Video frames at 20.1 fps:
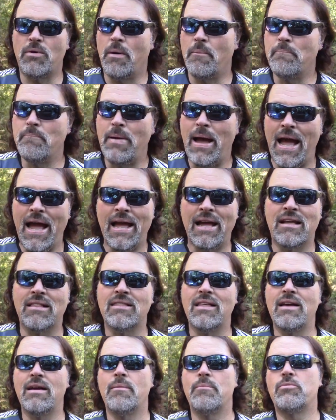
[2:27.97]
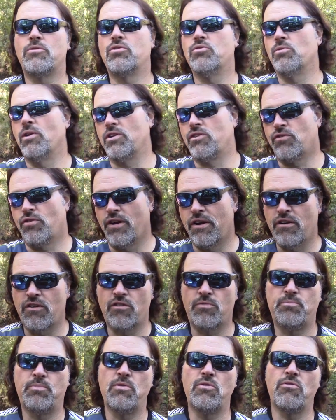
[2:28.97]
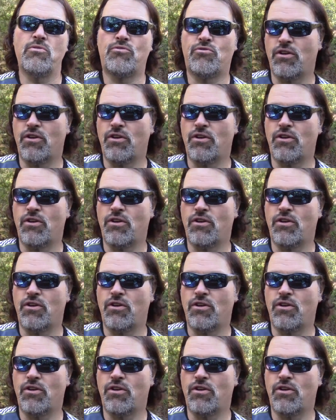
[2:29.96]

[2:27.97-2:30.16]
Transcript: a Mag Lip to a Trigger Spoon,